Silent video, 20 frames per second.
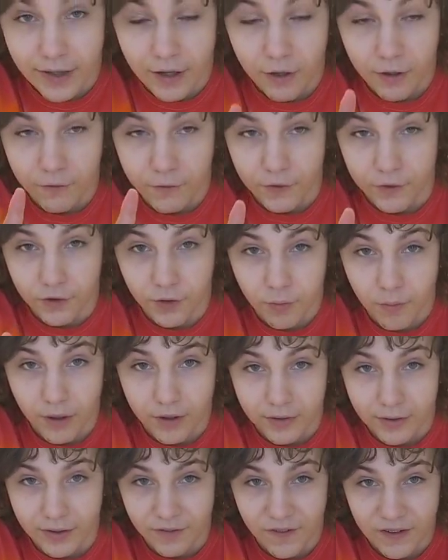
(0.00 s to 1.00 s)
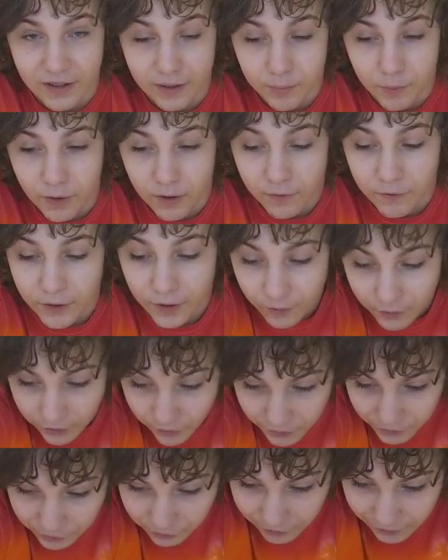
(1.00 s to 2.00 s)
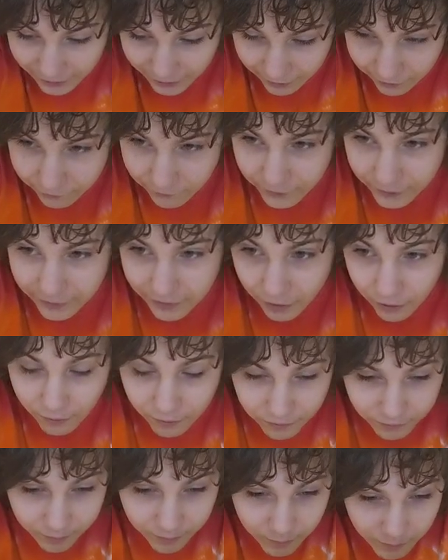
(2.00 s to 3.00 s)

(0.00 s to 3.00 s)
now, if you don't want the effect spoiled for you, go ahead and try it out for yourself.